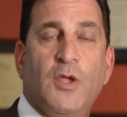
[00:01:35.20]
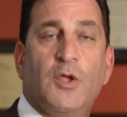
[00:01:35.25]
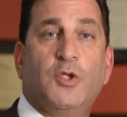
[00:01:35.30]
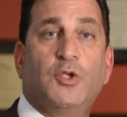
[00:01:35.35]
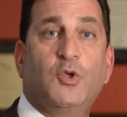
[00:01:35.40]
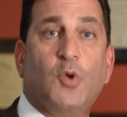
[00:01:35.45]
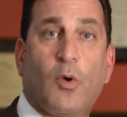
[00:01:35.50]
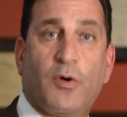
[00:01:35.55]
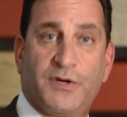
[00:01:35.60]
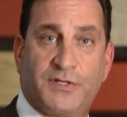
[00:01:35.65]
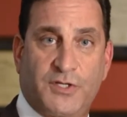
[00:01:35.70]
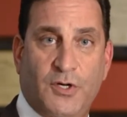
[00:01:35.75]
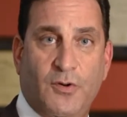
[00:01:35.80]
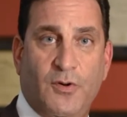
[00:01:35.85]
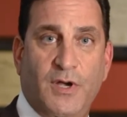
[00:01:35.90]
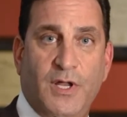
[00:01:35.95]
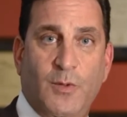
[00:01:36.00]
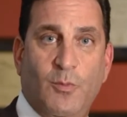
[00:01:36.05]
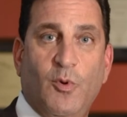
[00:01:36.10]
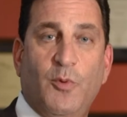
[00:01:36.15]
Your
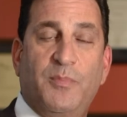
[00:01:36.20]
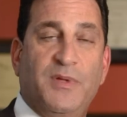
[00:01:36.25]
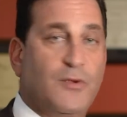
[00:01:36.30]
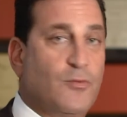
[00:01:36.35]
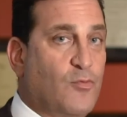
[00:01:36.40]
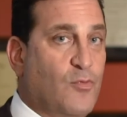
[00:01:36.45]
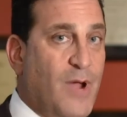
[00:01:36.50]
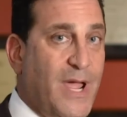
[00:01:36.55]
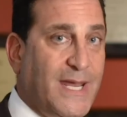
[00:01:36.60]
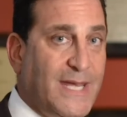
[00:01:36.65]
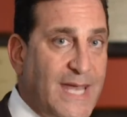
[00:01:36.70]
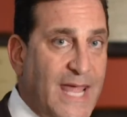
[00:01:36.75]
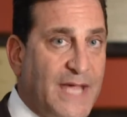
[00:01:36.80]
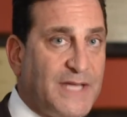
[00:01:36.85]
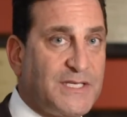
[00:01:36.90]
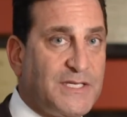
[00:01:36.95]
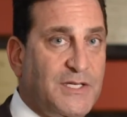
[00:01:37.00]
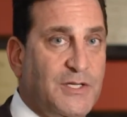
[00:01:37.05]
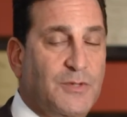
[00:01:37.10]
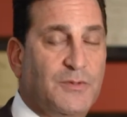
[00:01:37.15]
attorney will be right
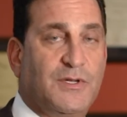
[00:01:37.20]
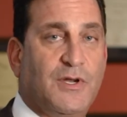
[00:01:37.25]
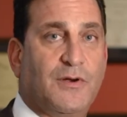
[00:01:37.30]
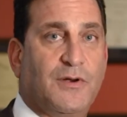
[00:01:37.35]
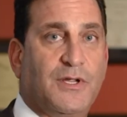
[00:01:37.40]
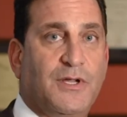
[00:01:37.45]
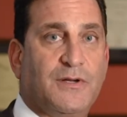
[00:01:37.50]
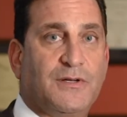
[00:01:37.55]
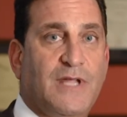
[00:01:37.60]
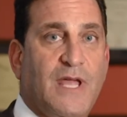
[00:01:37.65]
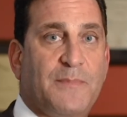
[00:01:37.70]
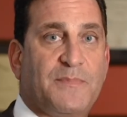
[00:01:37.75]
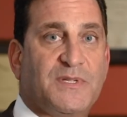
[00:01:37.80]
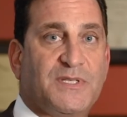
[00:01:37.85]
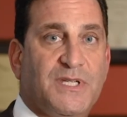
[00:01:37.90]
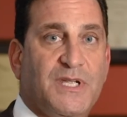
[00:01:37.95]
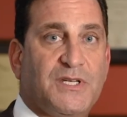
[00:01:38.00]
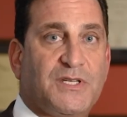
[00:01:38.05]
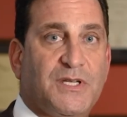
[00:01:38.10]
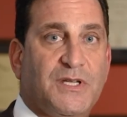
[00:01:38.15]
next to you during your
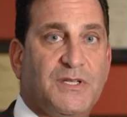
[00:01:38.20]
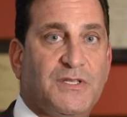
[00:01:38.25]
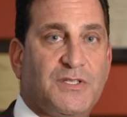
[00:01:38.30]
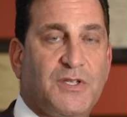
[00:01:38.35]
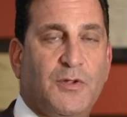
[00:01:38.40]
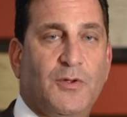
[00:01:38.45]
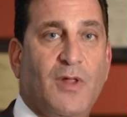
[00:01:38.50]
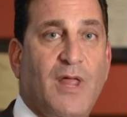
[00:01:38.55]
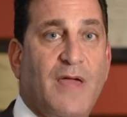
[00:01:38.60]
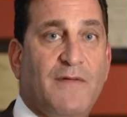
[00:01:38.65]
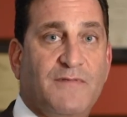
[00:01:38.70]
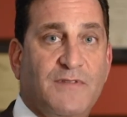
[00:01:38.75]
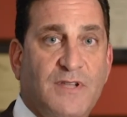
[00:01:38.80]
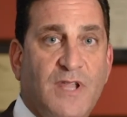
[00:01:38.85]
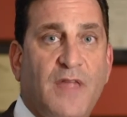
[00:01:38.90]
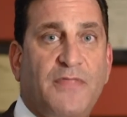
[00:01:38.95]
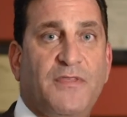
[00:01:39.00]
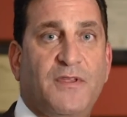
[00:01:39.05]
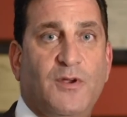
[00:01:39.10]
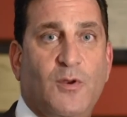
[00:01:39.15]
deposition, so you'll have
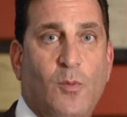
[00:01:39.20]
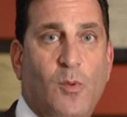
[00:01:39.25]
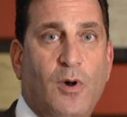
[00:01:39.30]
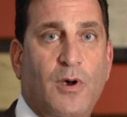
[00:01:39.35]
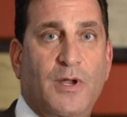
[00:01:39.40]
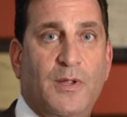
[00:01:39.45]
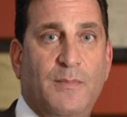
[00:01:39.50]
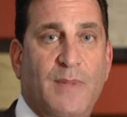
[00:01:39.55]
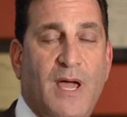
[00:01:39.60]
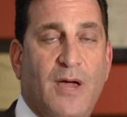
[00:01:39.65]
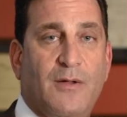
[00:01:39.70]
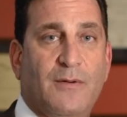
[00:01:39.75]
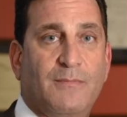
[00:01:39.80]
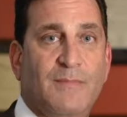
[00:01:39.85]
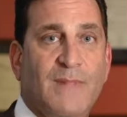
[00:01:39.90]
nothing to worry about.